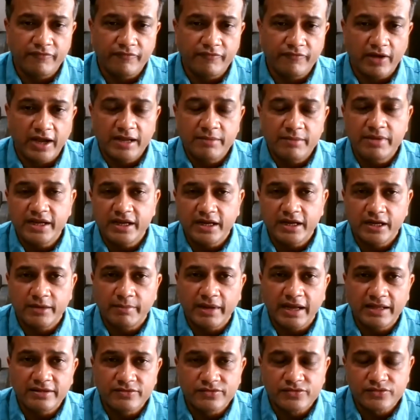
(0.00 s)
I being a
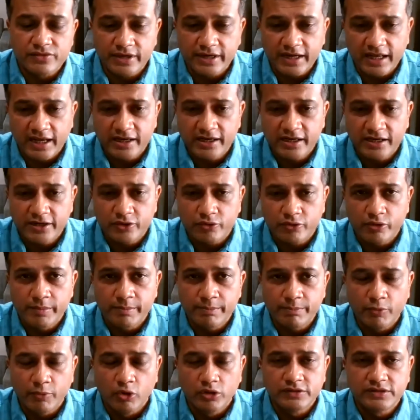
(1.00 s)
magistrate, I need to
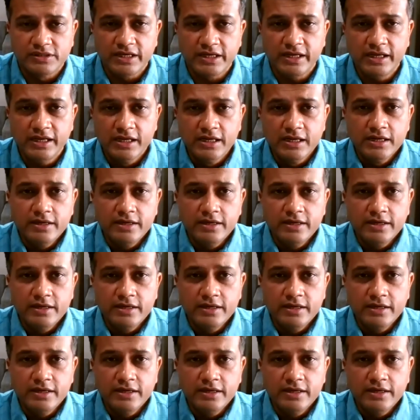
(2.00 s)
impose the